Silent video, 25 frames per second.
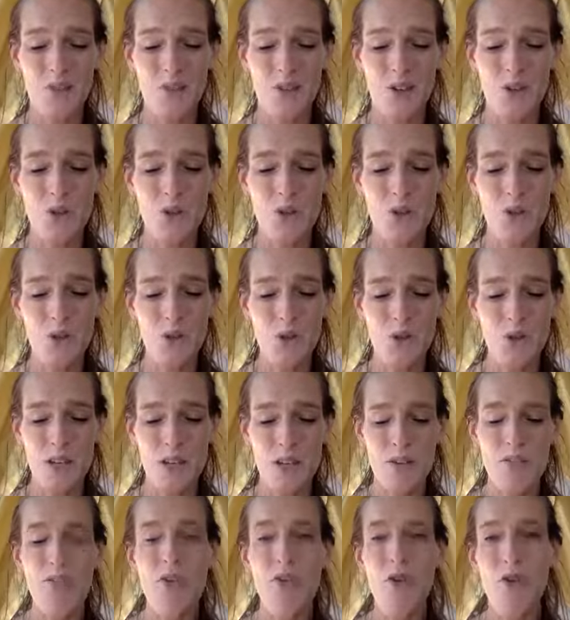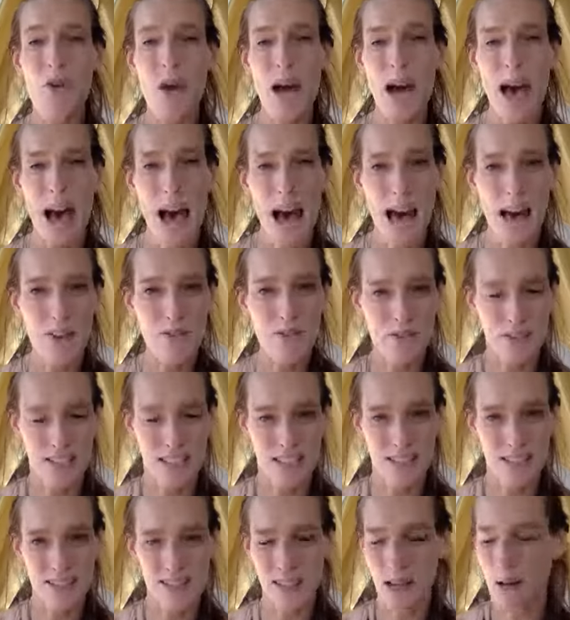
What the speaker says: if you have this,